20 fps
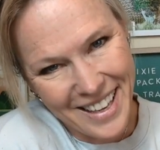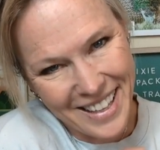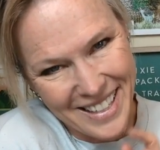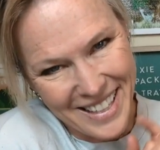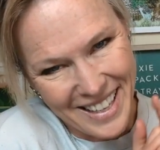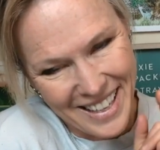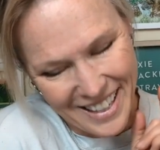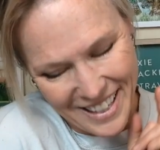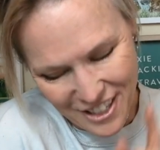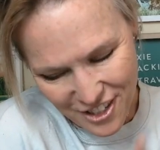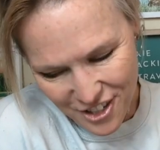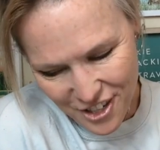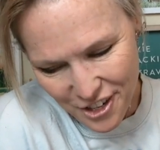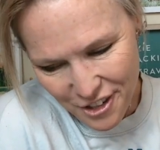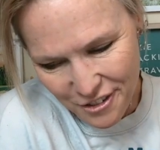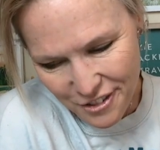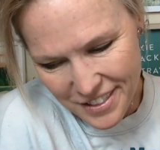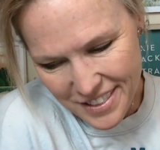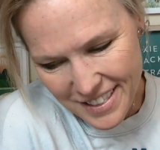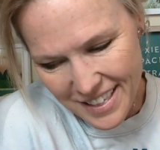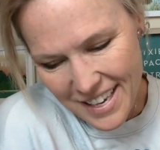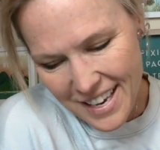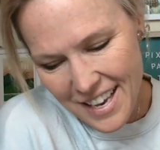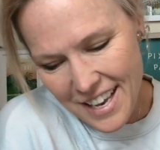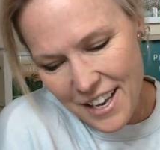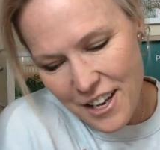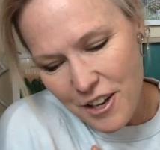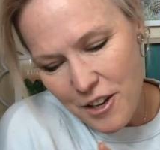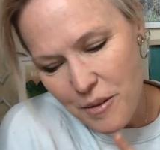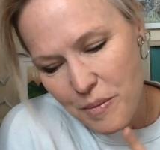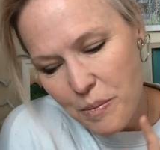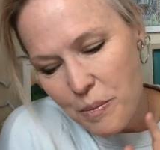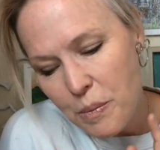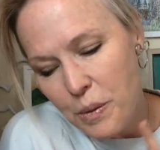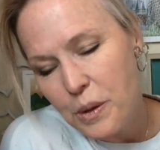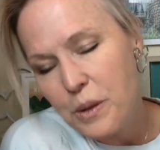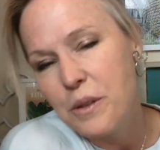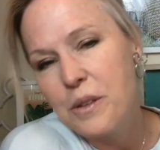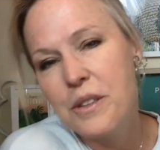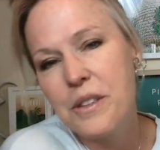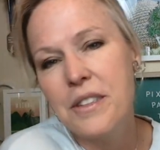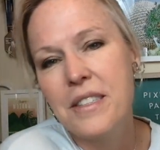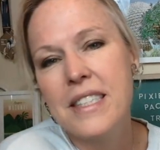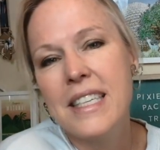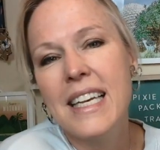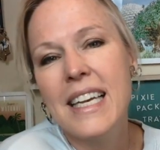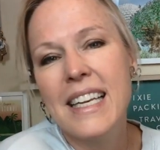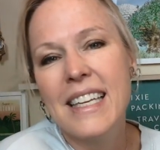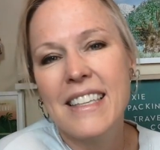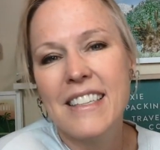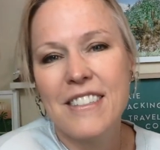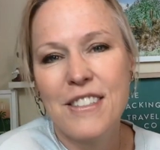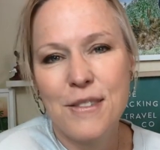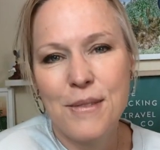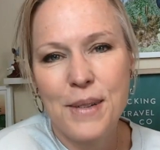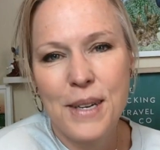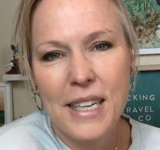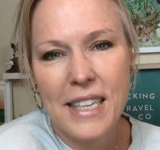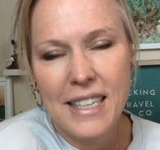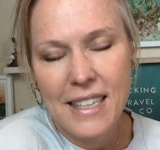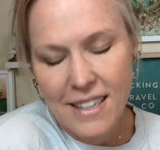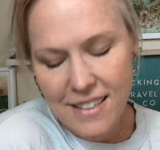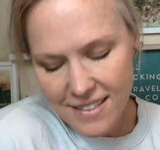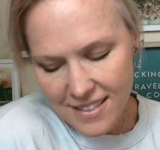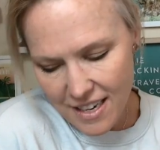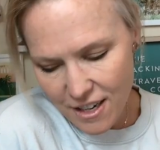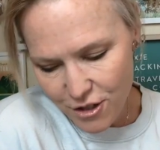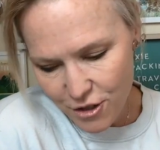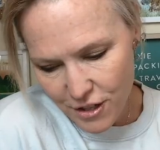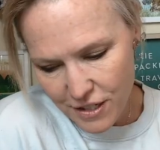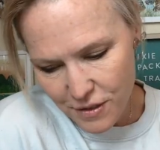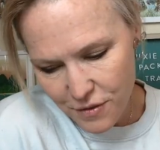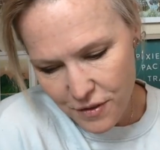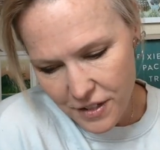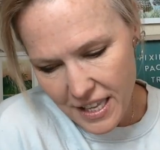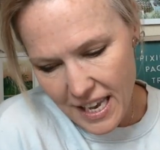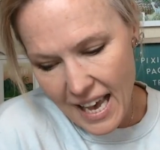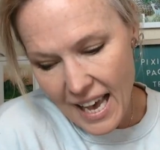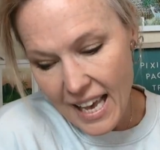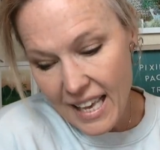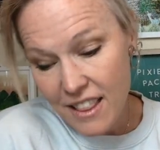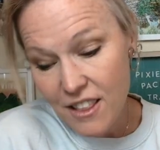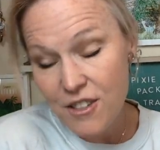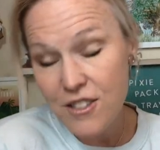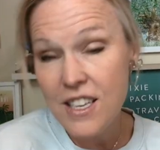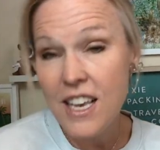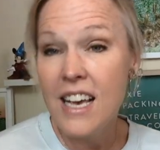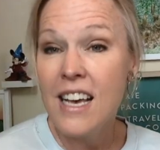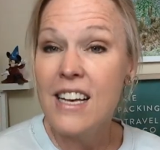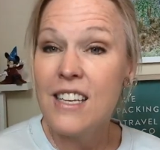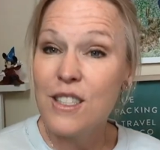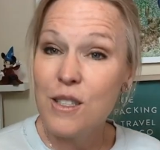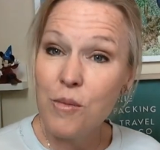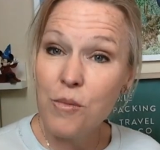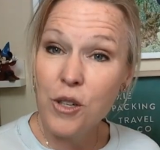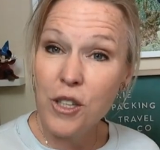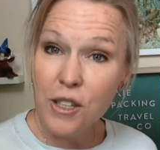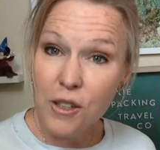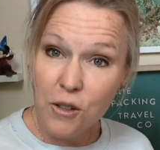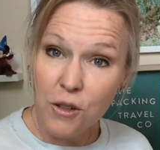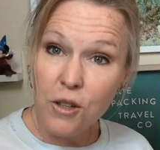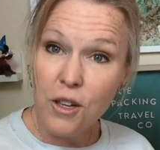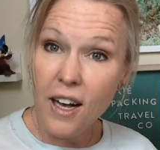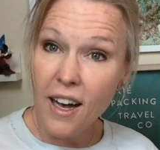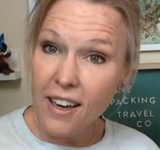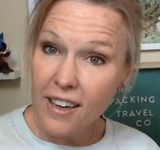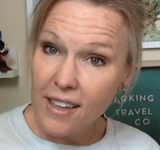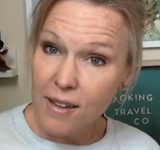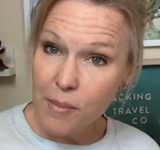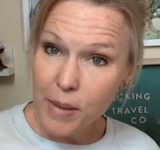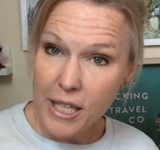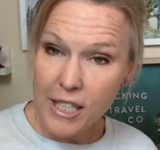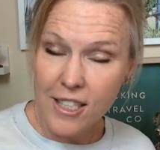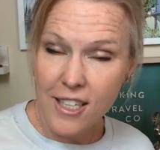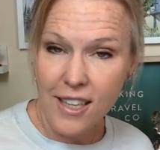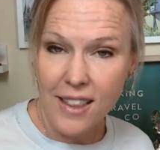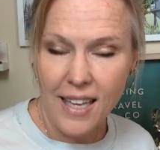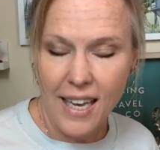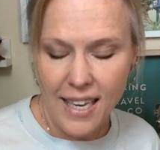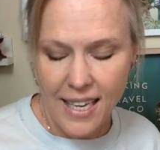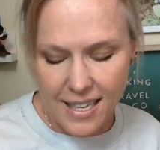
Indiana Jones Boulder scene, there's one, a skater dress for that. And there's some really cool Haunted Mansion